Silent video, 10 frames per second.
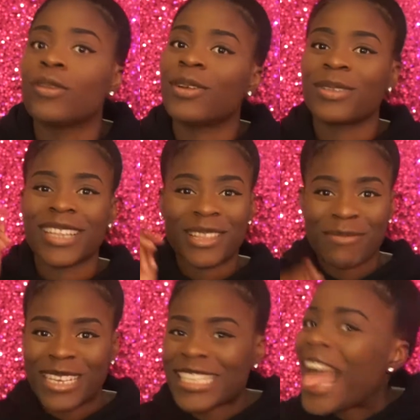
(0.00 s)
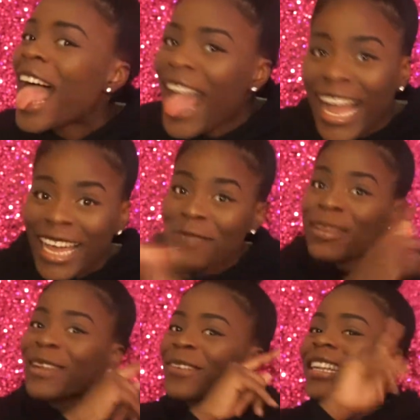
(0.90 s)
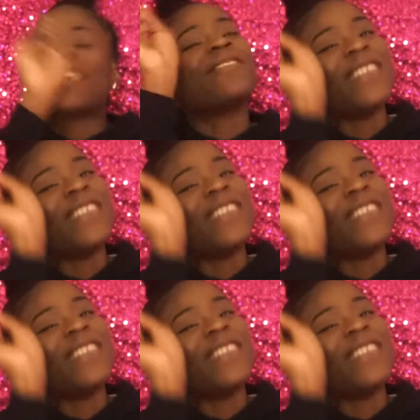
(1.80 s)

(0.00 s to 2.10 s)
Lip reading: no, it's not the biggest, I got a bigger one,